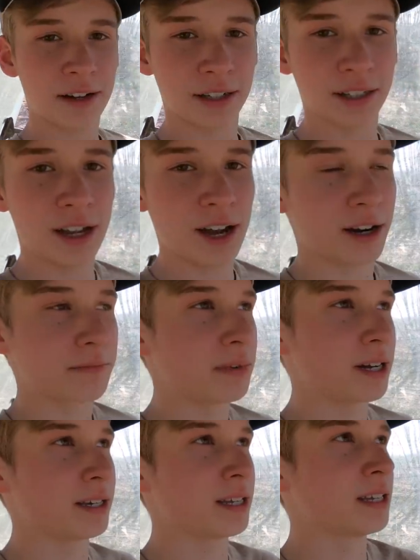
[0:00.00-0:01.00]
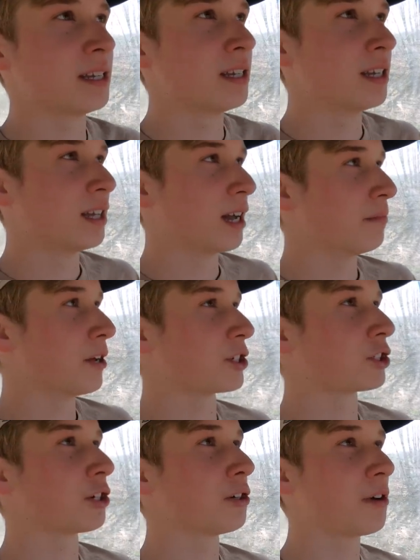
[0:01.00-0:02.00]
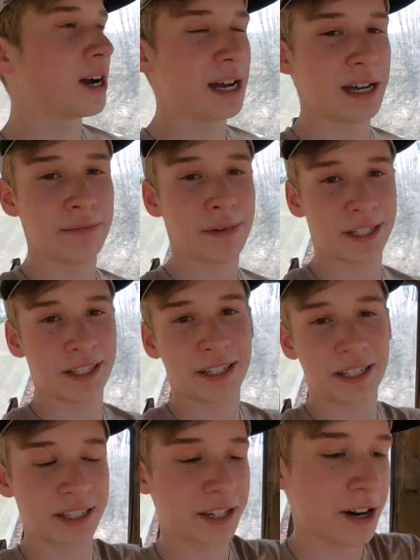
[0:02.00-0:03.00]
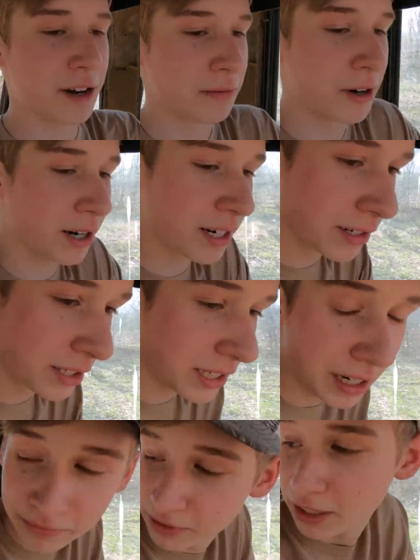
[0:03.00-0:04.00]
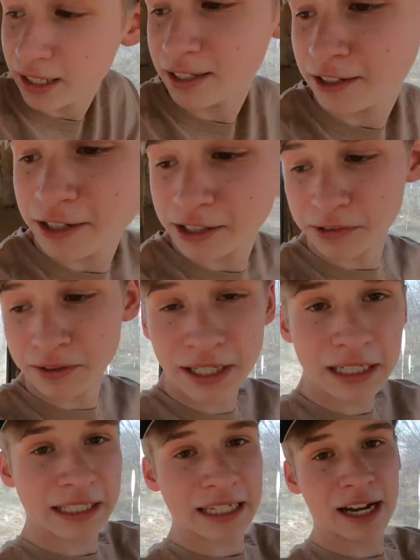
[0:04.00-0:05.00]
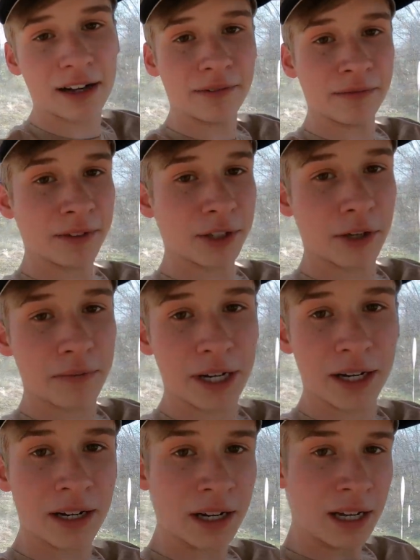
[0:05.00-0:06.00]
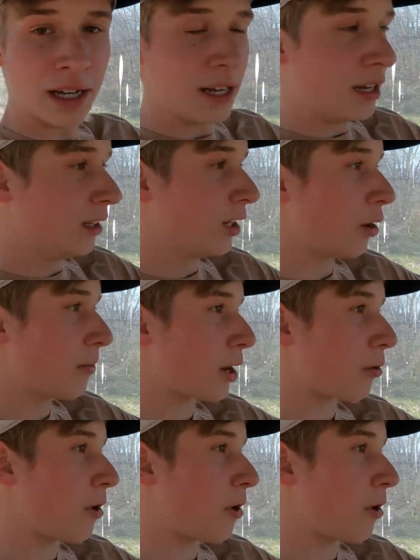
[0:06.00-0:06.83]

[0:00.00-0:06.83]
good of luck but I'm not sure why it must have just started working or something so I can close the windows now and it'll be a little bit